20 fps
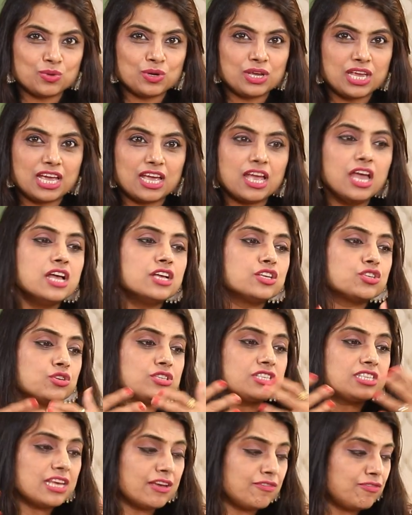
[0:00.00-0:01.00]
Okay, so
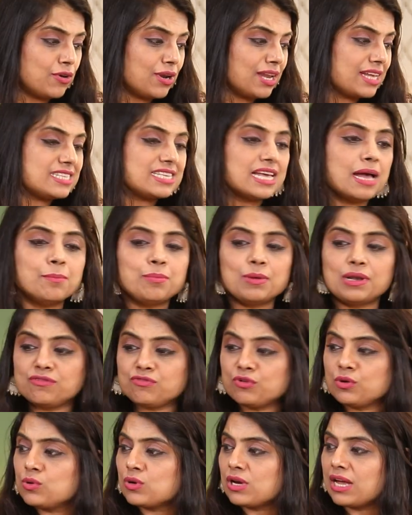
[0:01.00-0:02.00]
say for example,
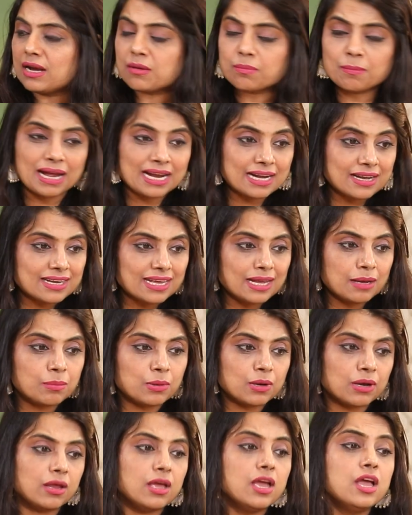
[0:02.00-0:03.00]
if you look at my
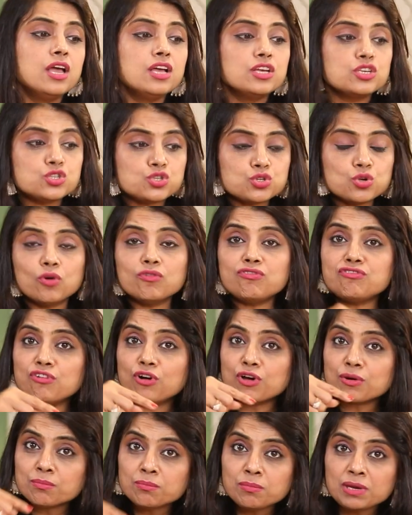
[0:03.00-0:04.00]
table, so
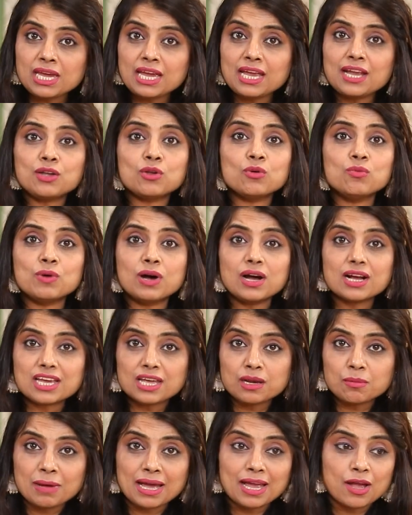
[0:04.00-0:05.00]
for me to work
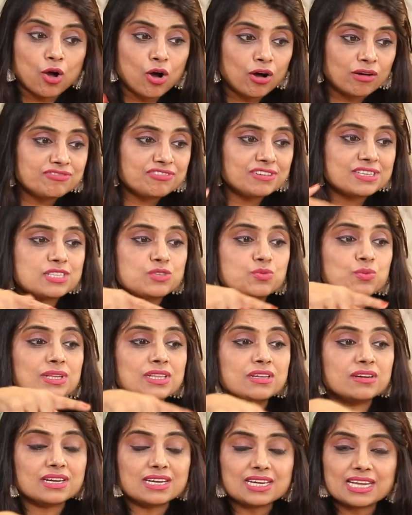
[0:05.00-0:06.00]
in my office
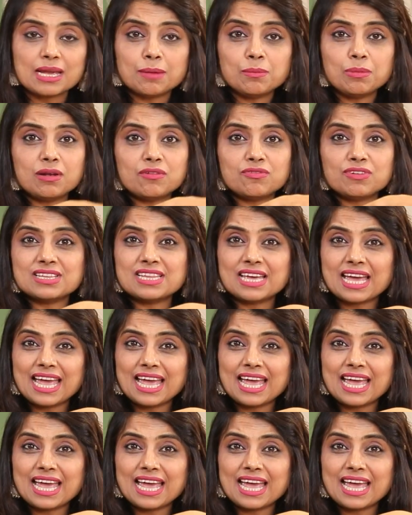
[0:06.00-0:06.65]
with a table with